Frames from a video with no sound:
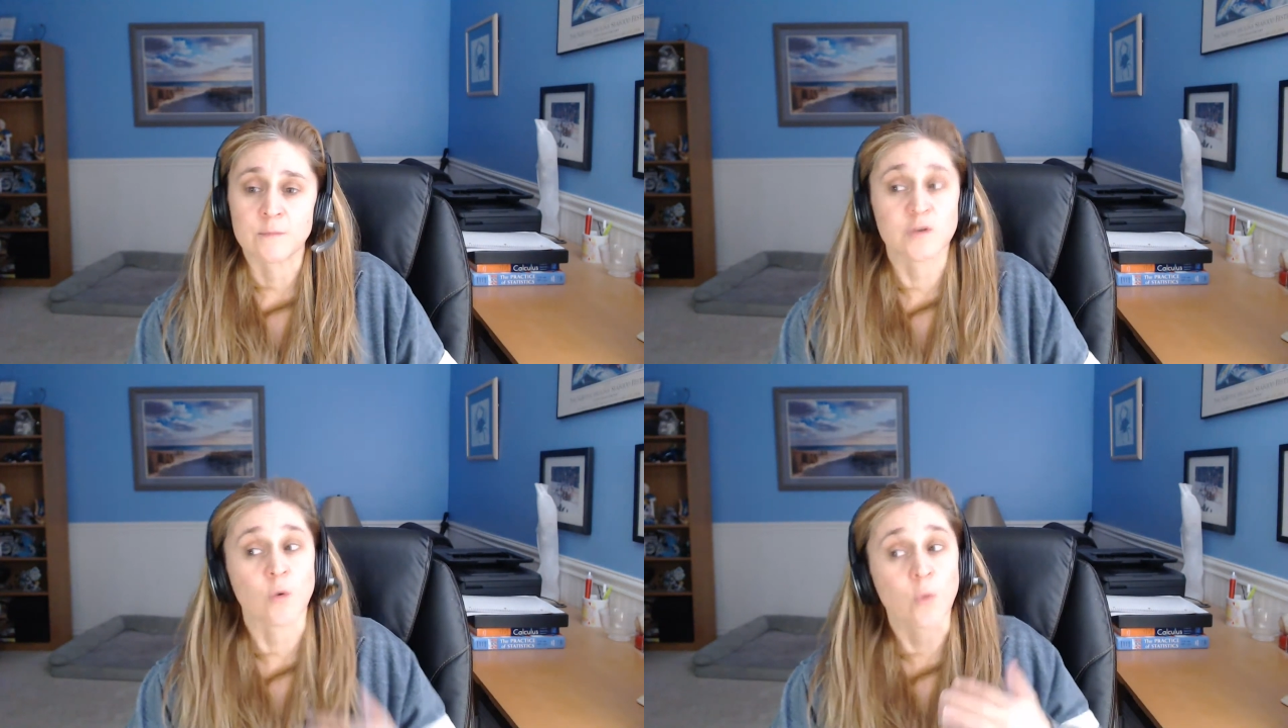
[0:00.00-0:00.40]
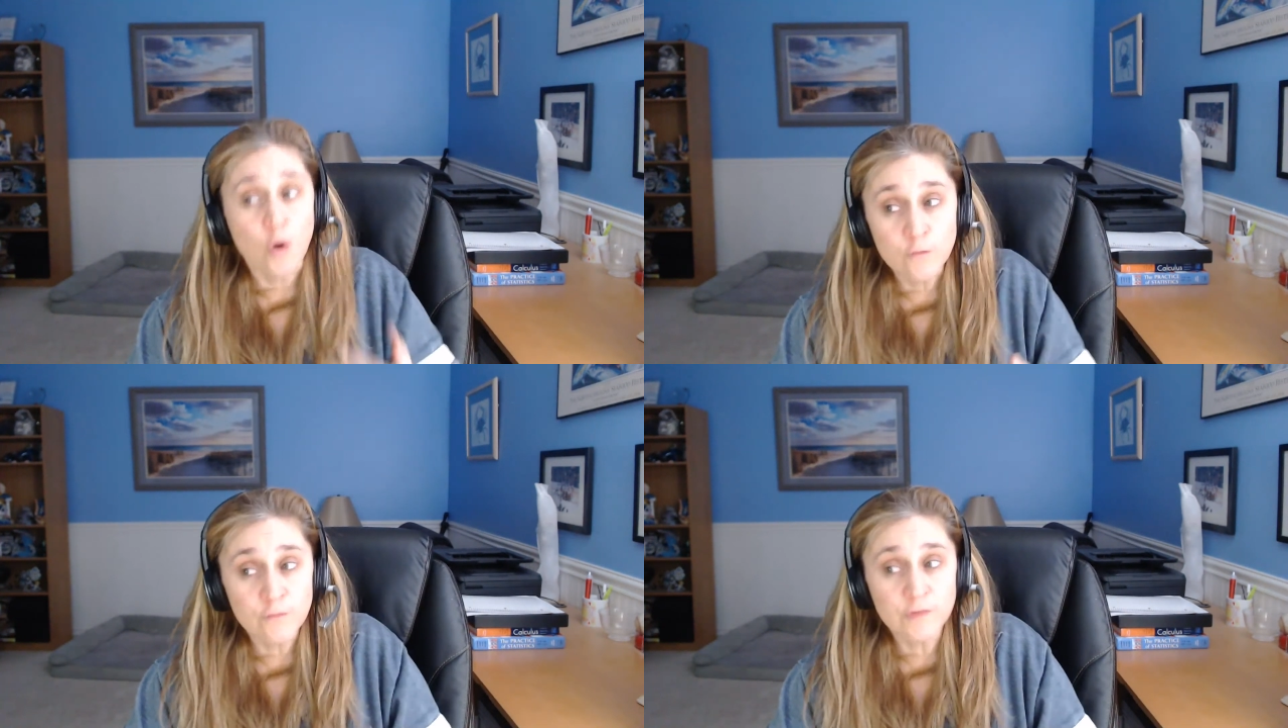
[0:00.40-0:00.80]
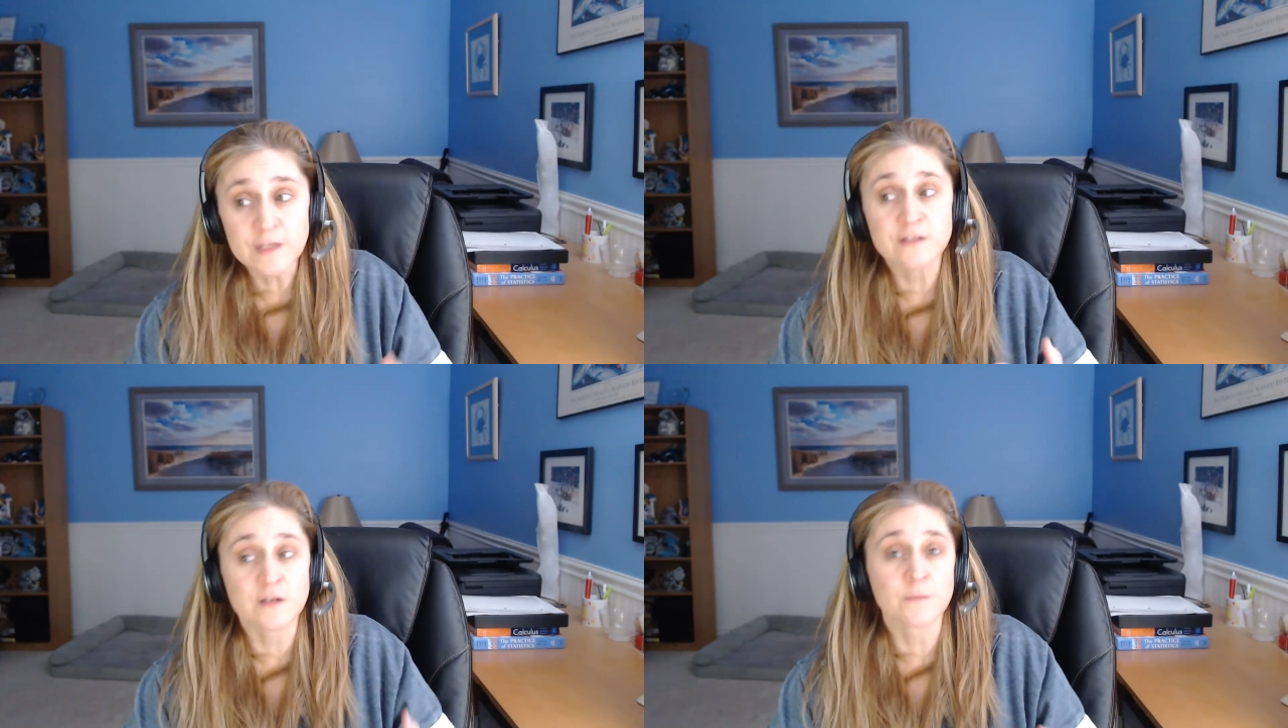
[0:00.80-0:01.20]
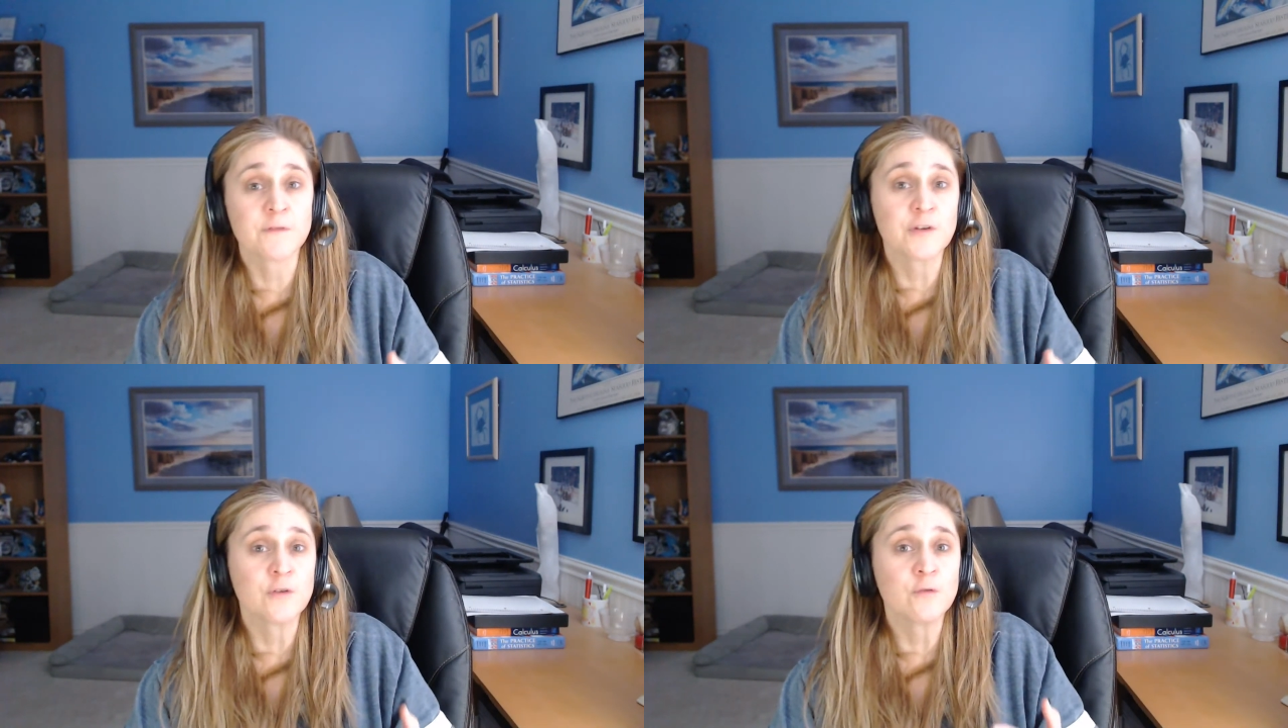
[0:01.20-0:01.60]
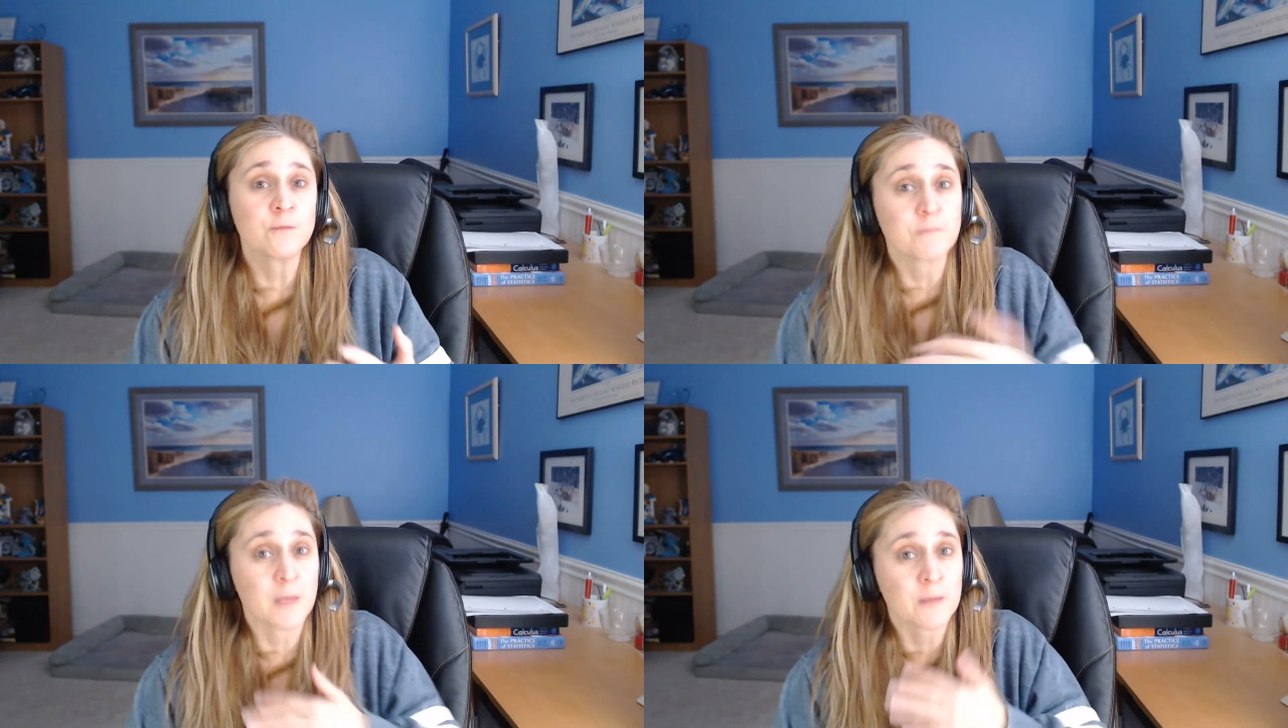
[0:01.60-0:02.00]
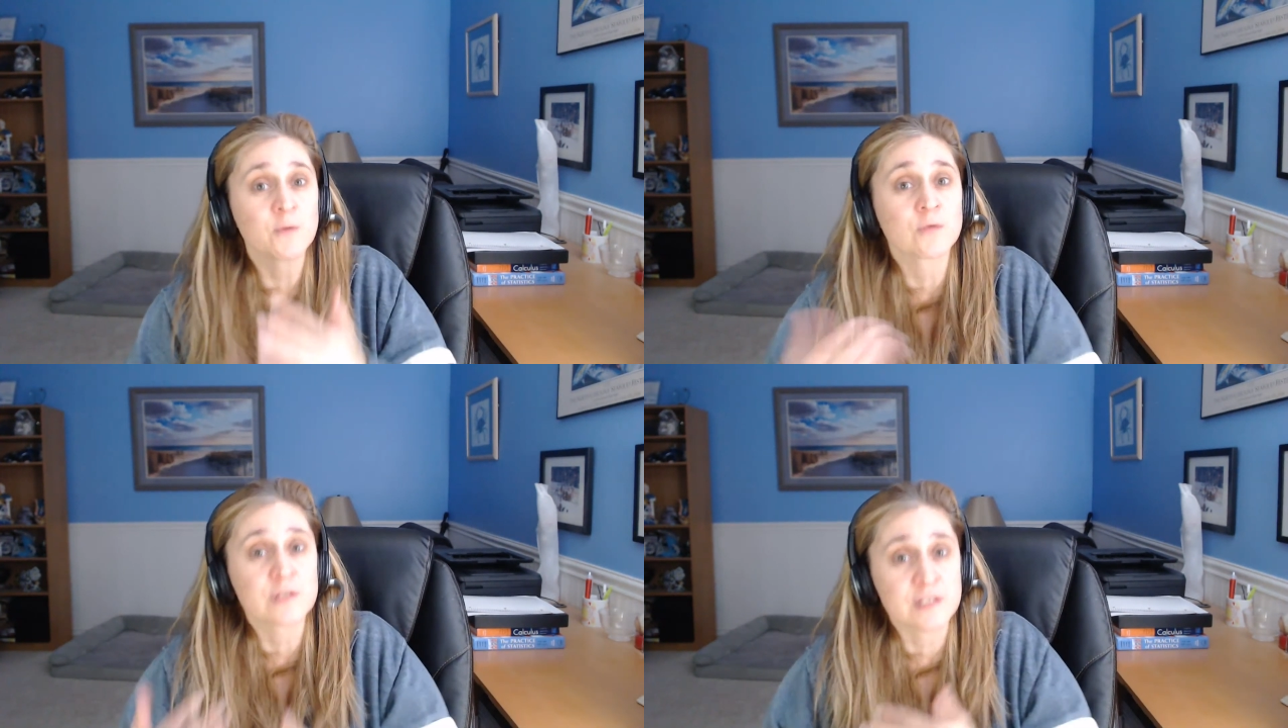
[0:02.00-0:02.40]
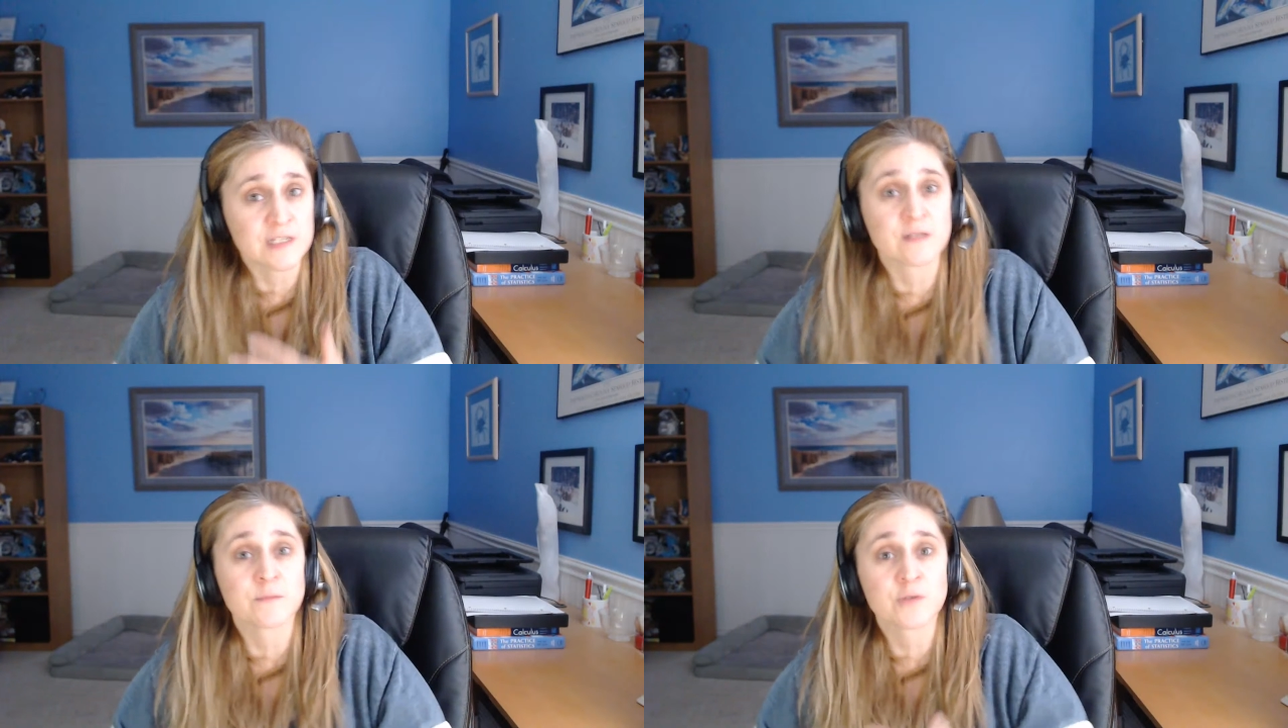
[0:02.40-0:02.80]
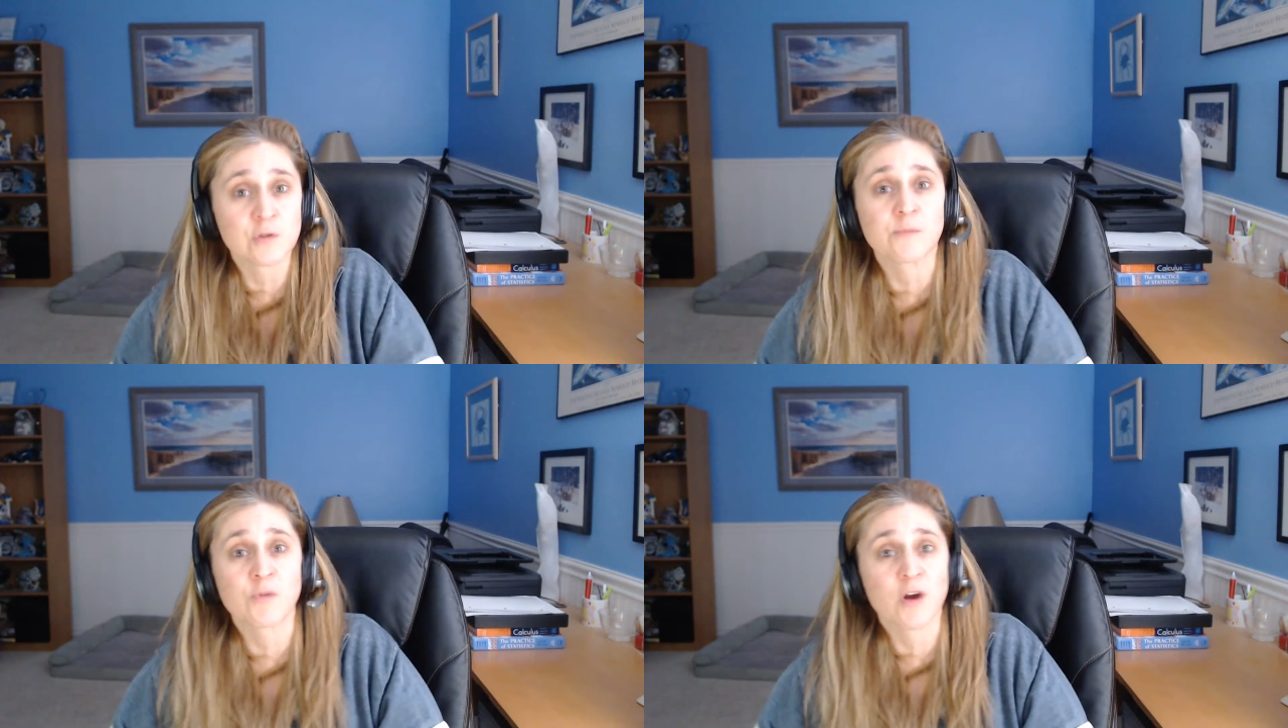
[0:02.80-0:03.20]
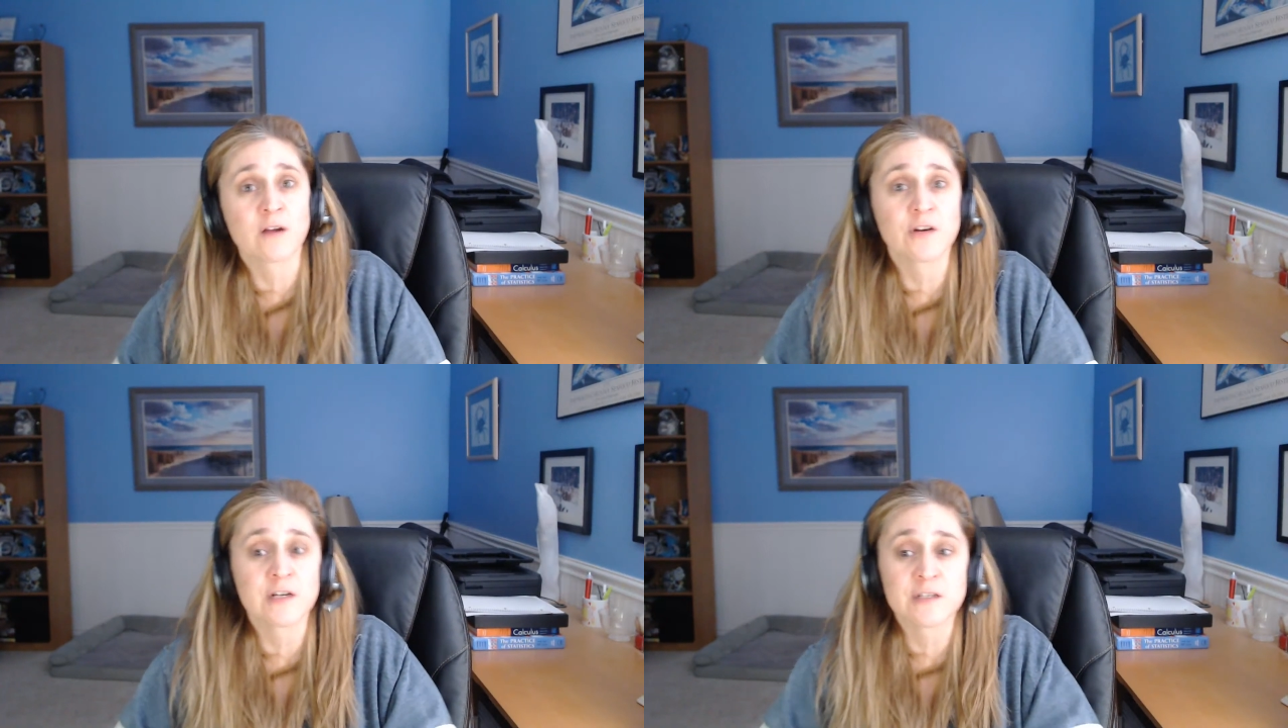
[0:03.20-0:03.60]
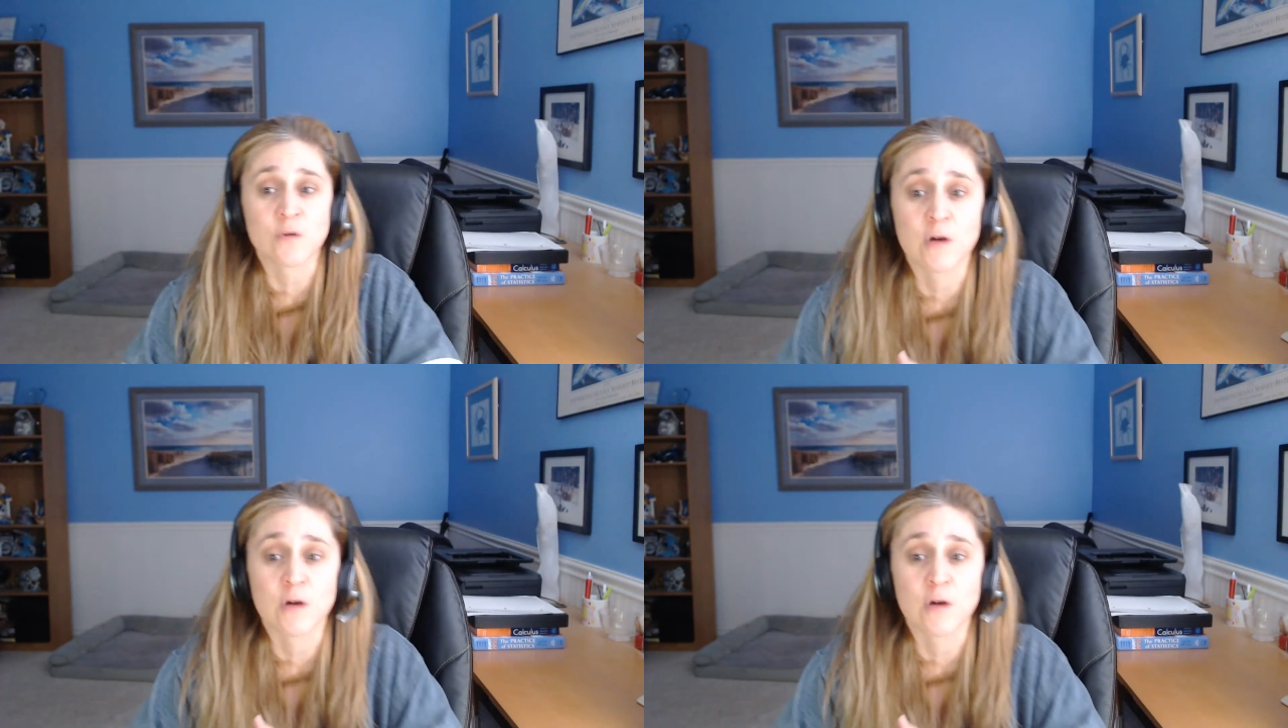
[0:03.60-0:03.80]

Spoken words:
So hopefully some of you maybe will see some sort of progress